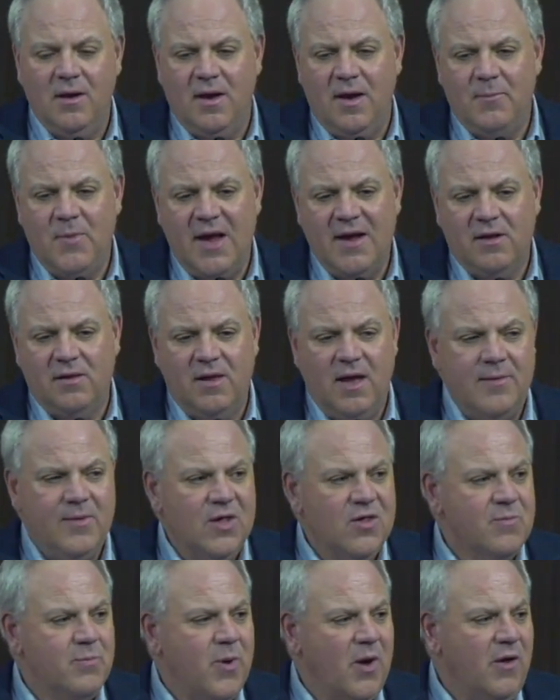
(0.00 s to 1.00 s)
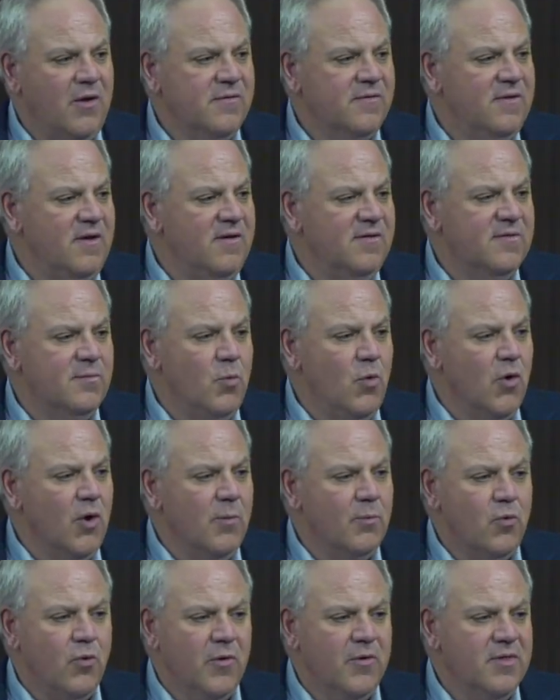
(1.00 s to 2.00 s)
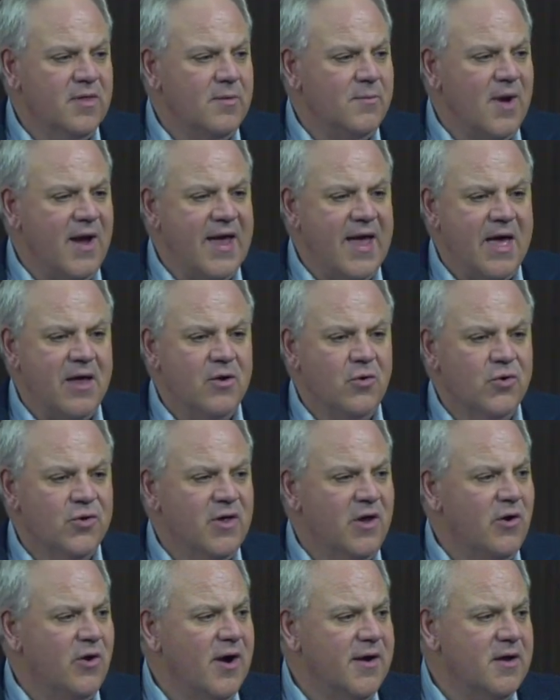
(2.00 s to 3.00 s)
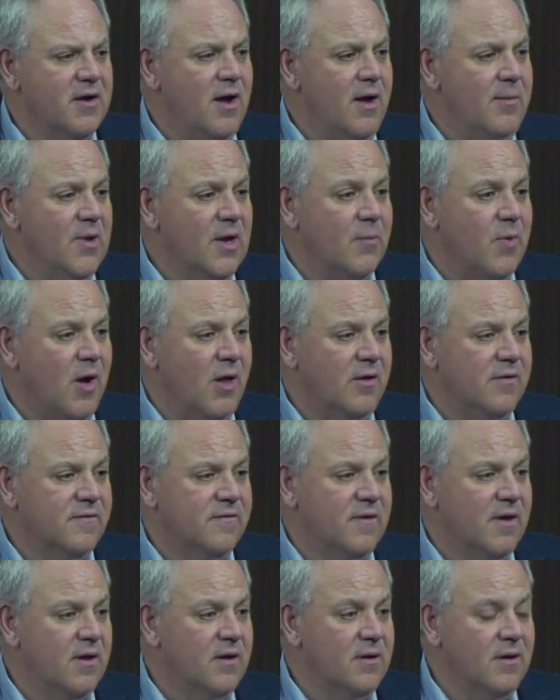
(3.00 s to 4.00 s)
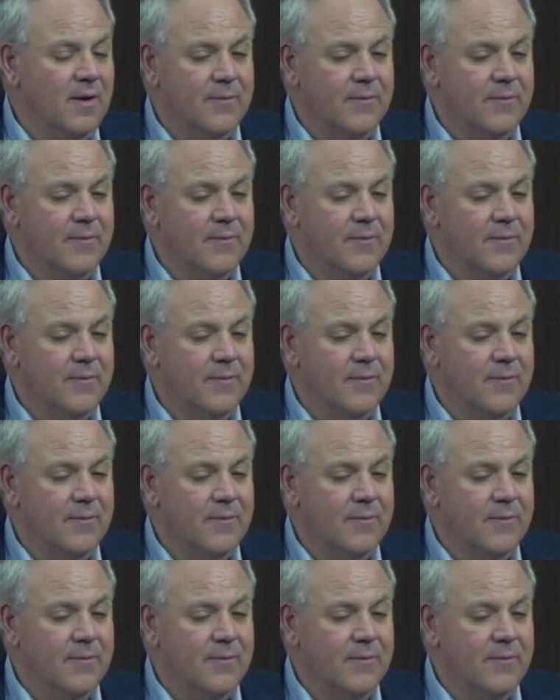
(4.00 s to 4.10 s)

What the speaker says: my climate policy is more important than my energy or economic policy.